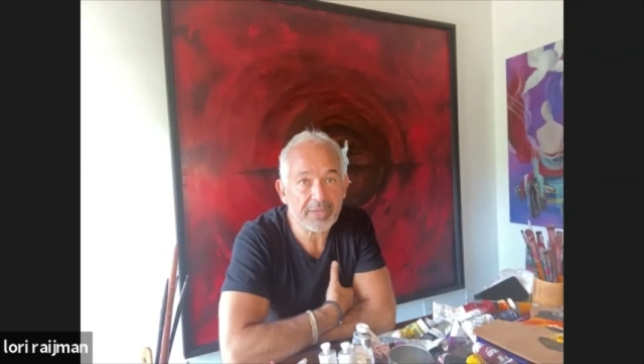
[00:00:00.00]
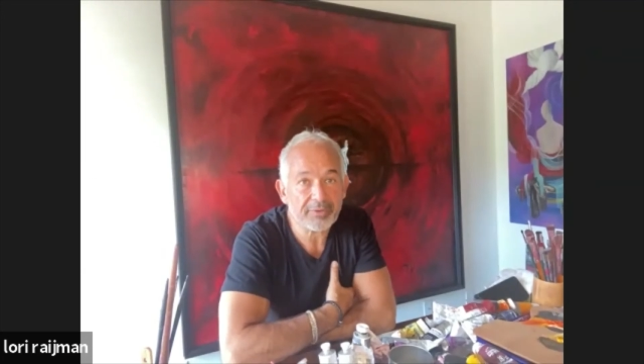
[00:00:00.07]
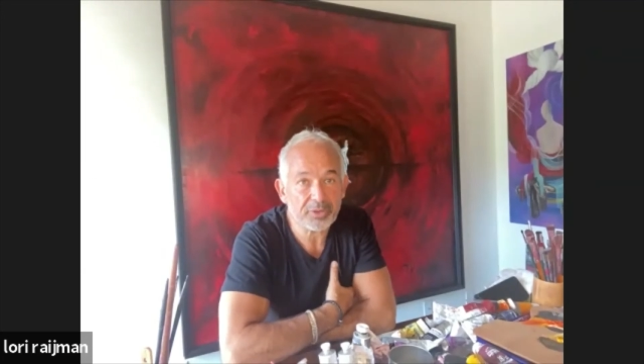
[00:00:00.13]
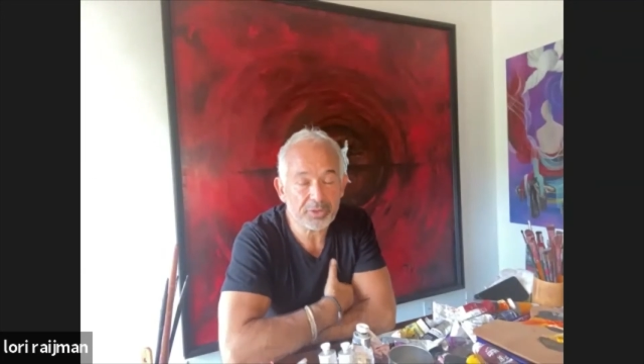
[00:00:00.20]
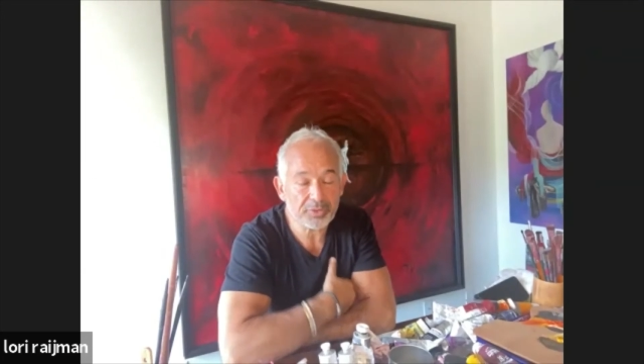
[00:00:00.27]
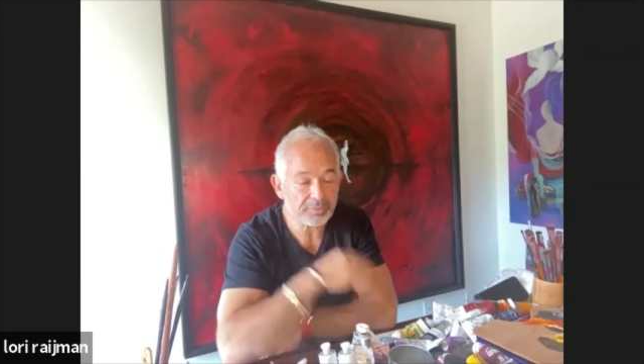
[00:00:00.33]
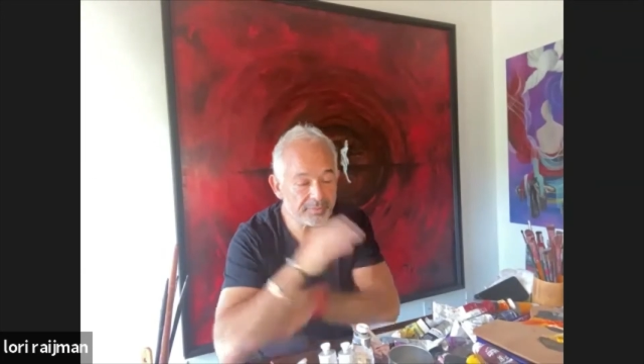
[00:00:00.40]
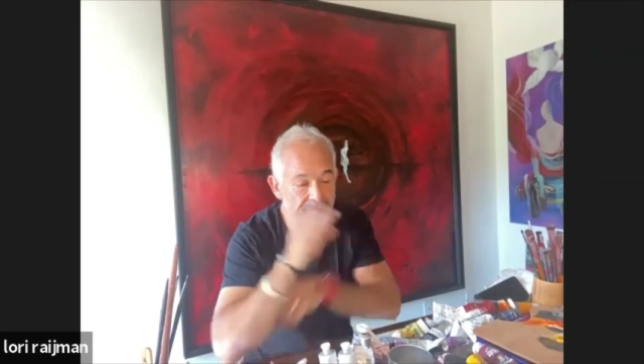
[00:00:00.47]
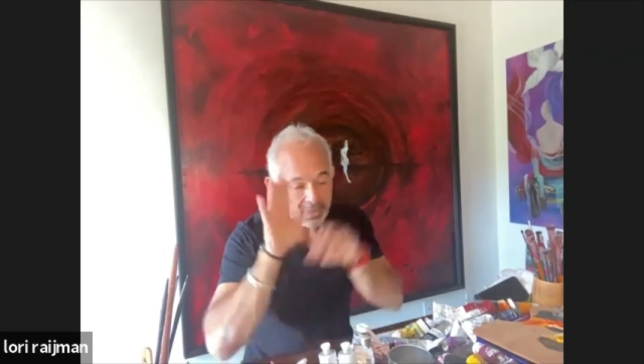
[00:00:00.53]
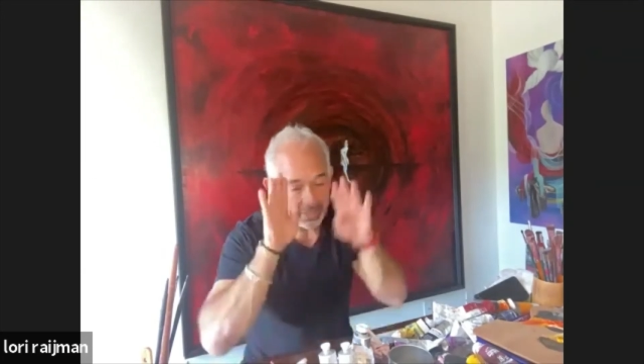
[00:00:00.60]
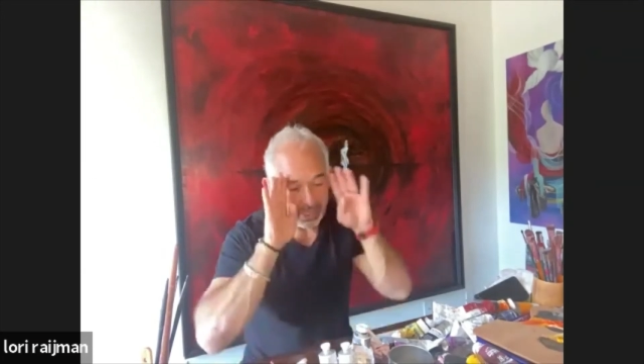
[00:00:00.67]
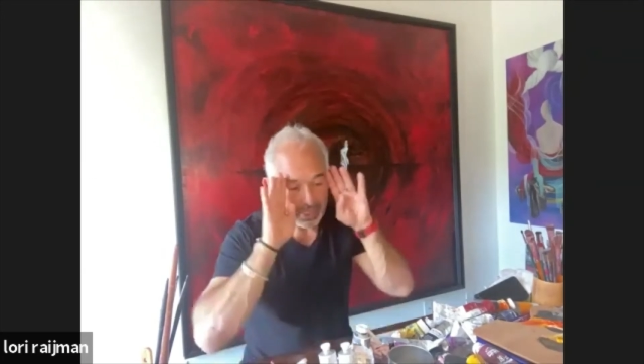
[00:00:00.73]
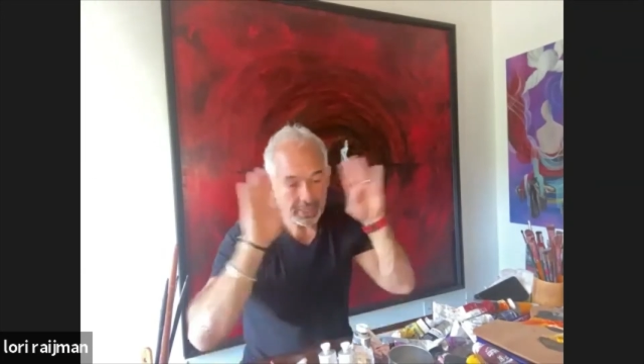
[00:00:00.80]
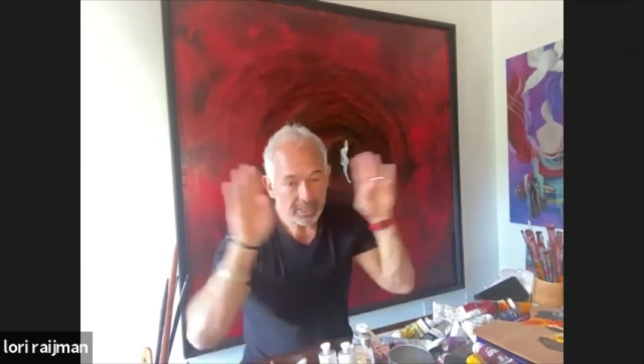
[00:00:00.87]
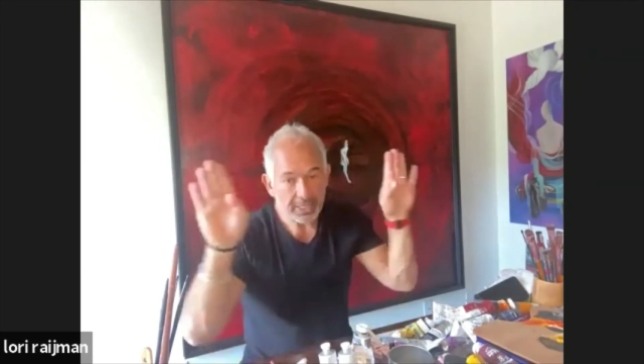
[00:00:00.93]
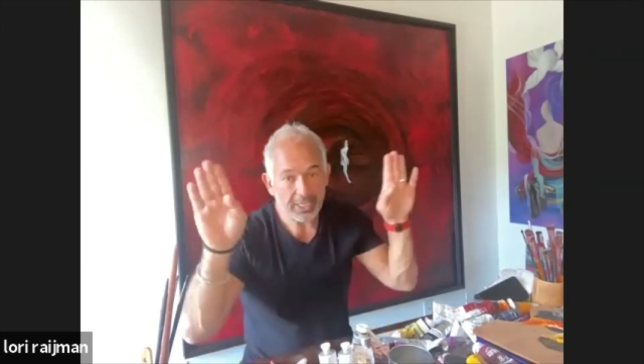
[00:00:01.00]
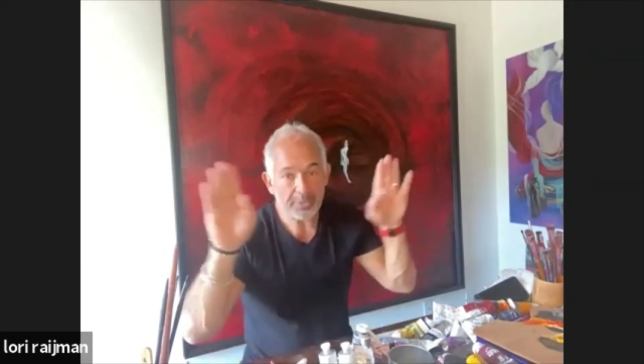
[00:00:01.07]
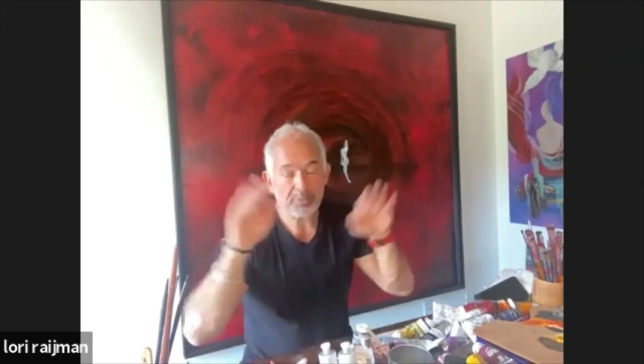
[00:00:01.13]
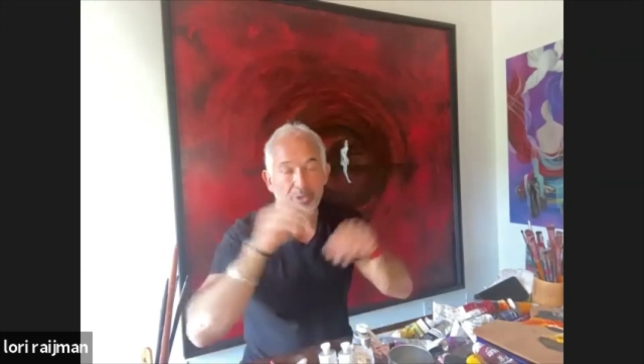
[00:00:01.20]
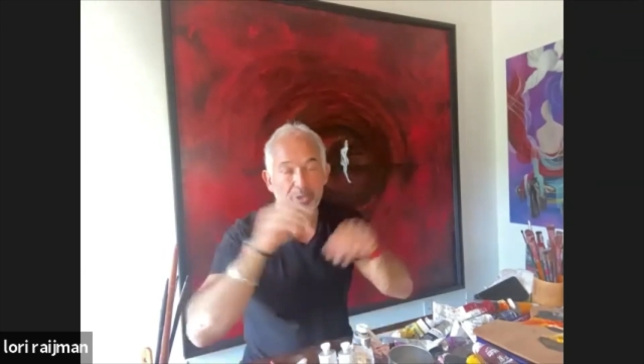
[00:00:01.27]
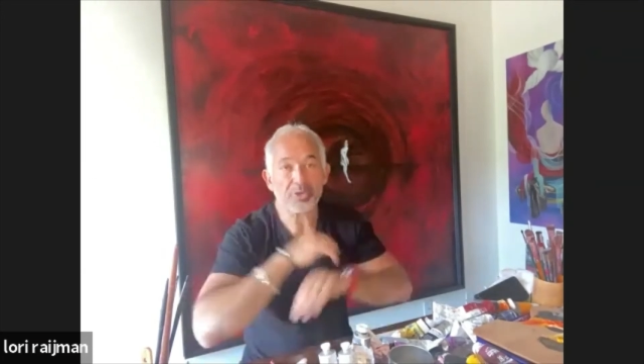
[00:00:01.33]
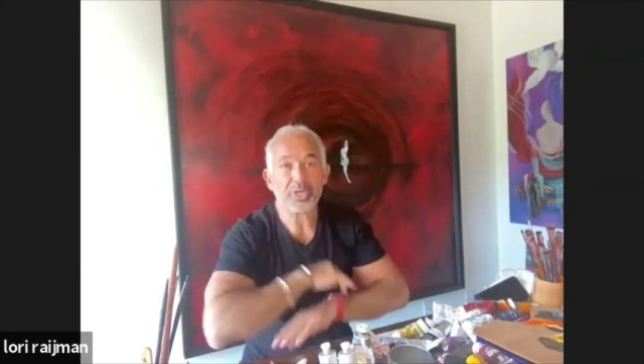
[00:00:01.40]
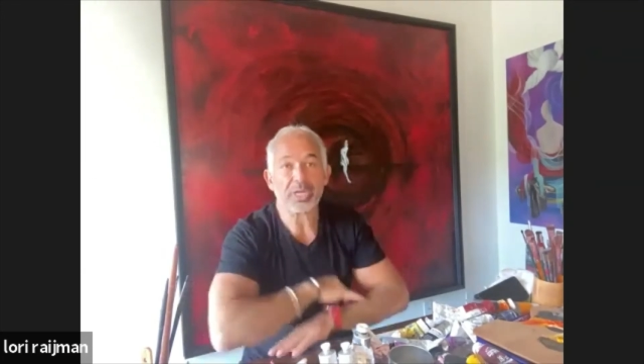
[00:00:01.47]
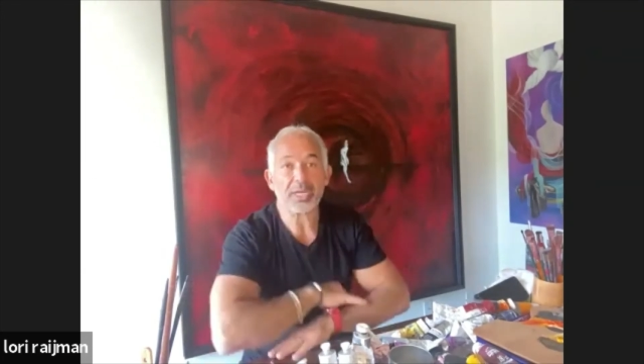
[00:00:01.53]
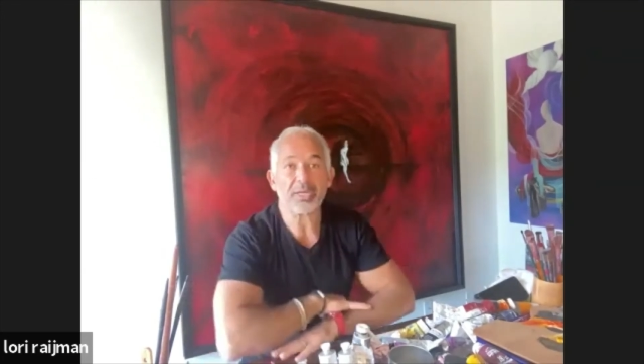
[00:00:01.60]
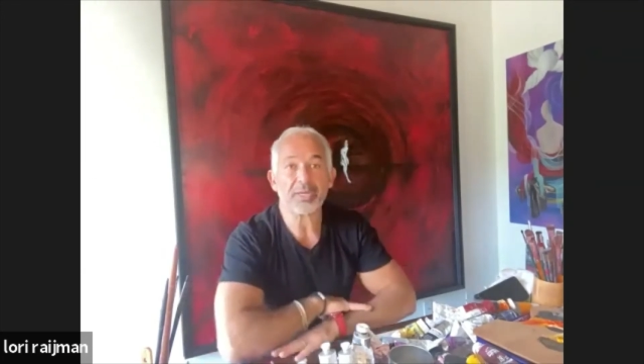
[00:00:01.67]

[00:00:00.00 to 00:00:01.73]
Have to keep your